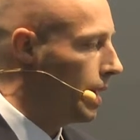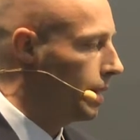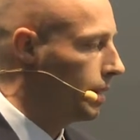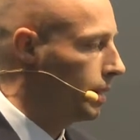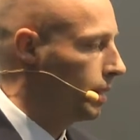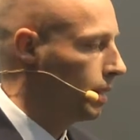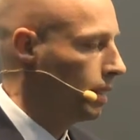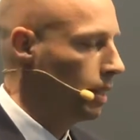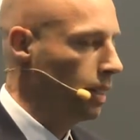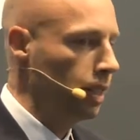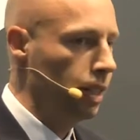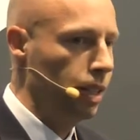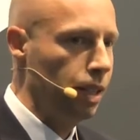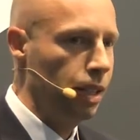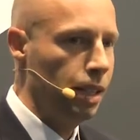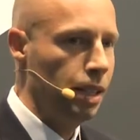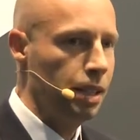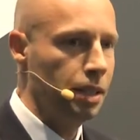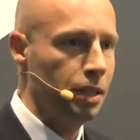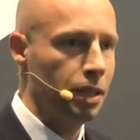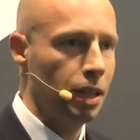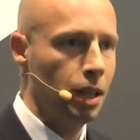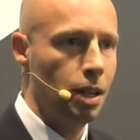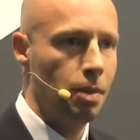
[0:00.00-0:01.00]

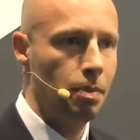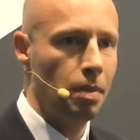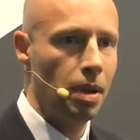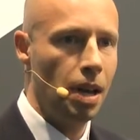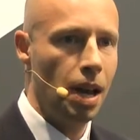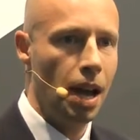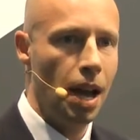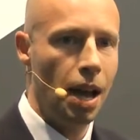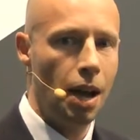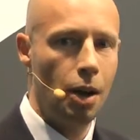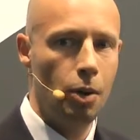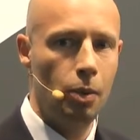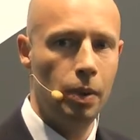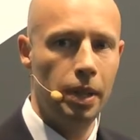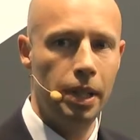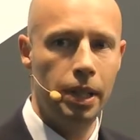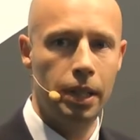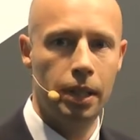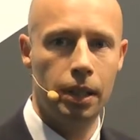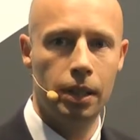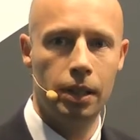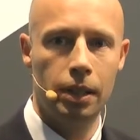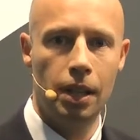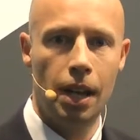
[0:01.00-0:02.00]
that is how we
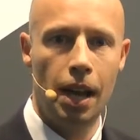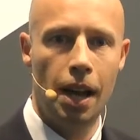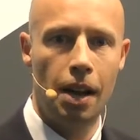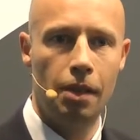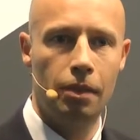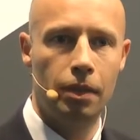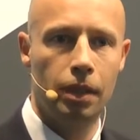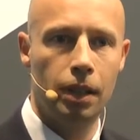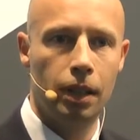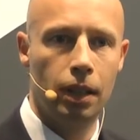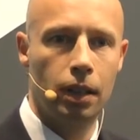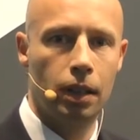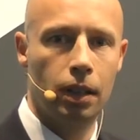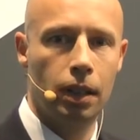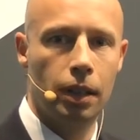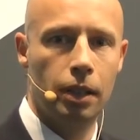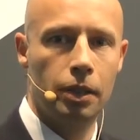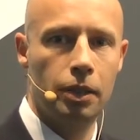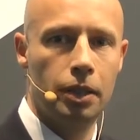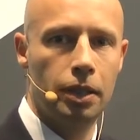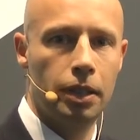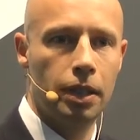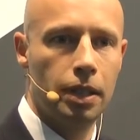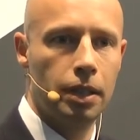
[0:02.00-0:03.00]
can have a
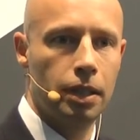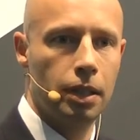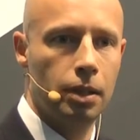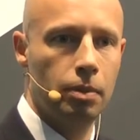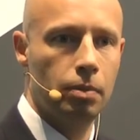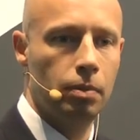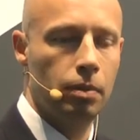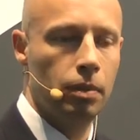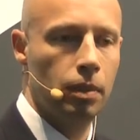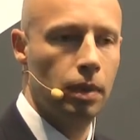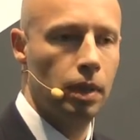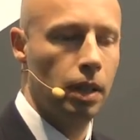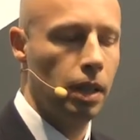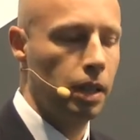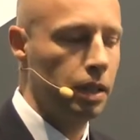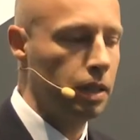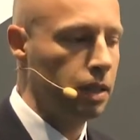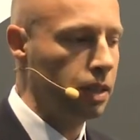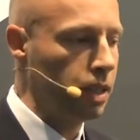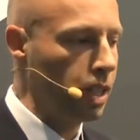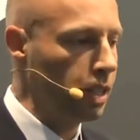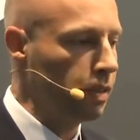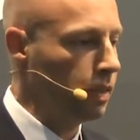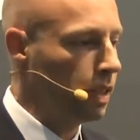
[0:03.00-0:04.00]
closed system, a
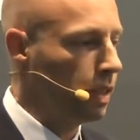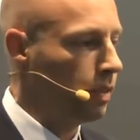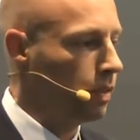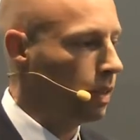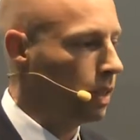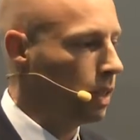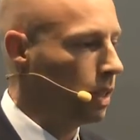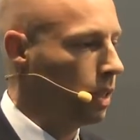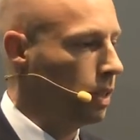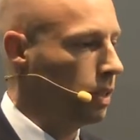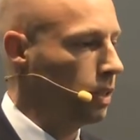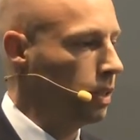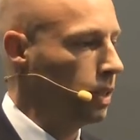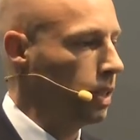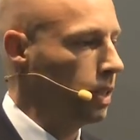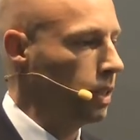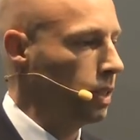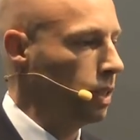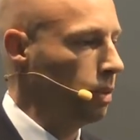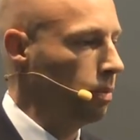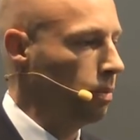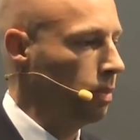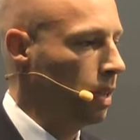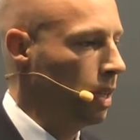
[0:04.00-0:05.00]
safety of a closed
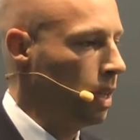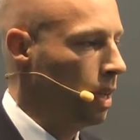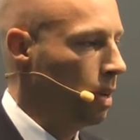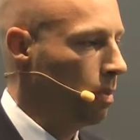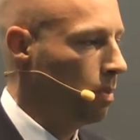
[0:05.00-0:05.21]
system,